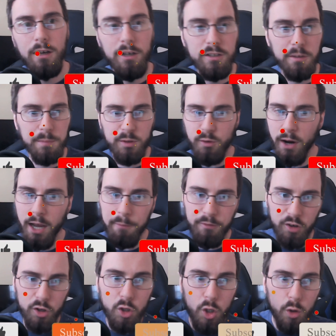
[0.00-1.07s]
subscribe
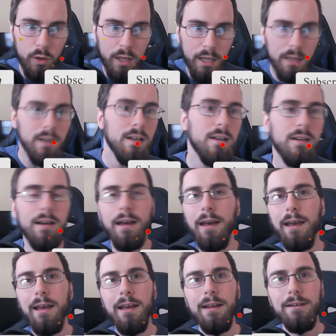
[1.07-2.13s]
for Dookie,
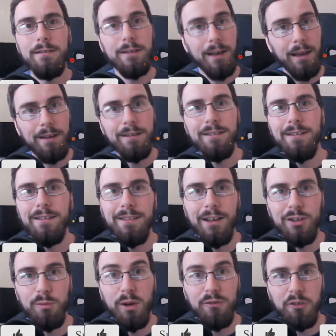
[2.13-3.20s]
and hey, that's
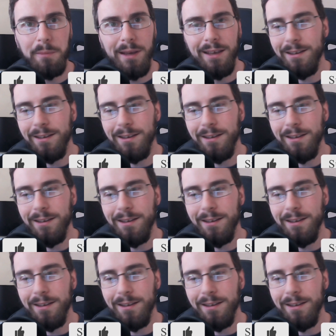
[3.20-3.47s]
a win for me.